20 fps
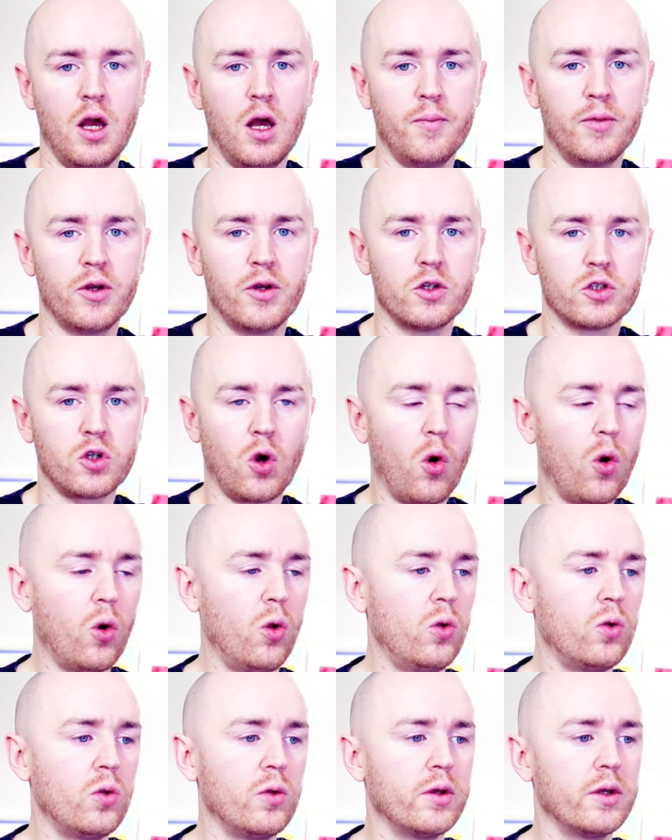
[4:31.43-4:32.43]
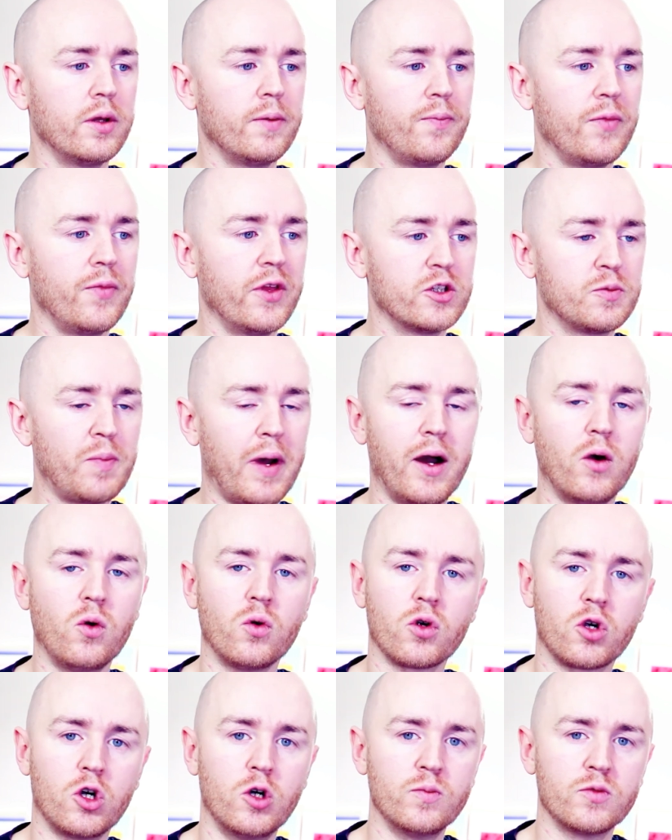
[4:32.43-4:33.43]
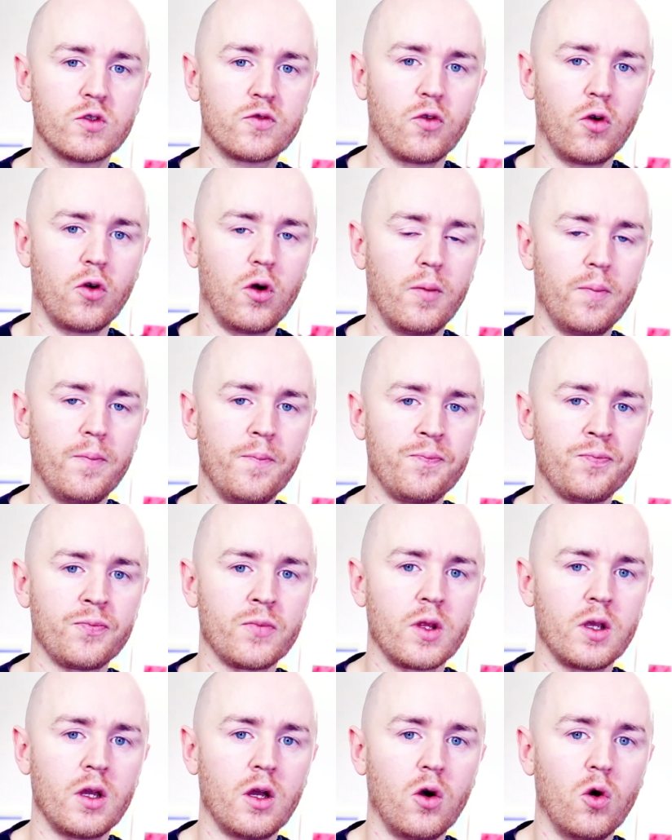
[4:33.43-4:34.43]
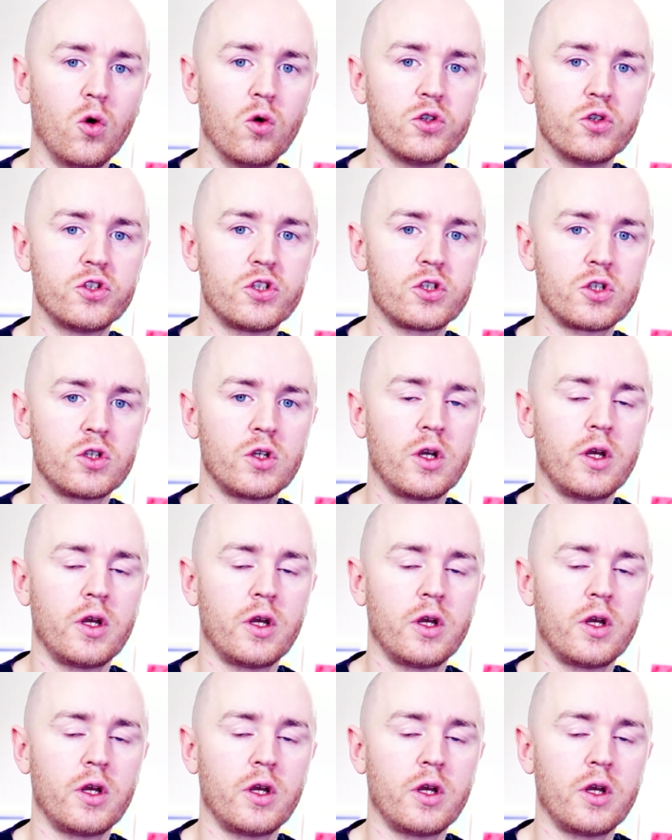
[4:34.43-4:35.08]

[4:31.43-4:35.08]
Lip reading: because all its power comes from us